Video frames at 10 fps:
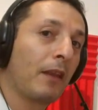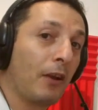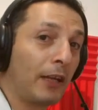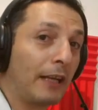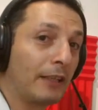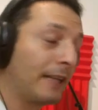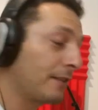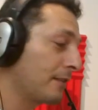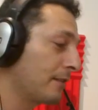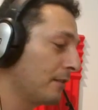Okay,
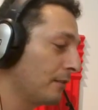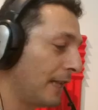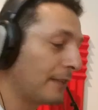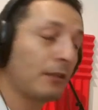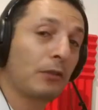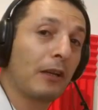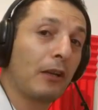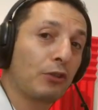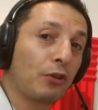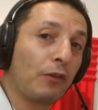that's the
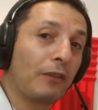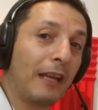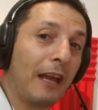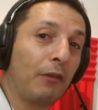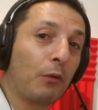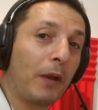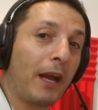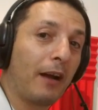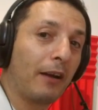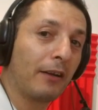sort of the level we
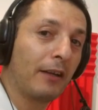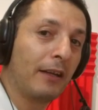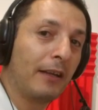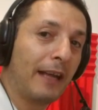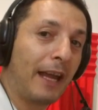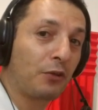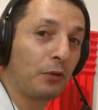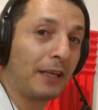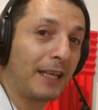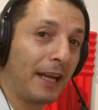are
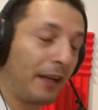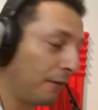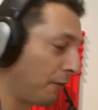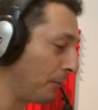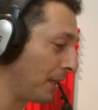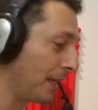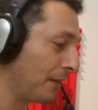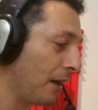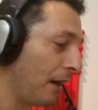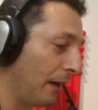actually getting from the
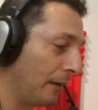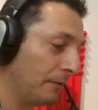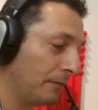guitar.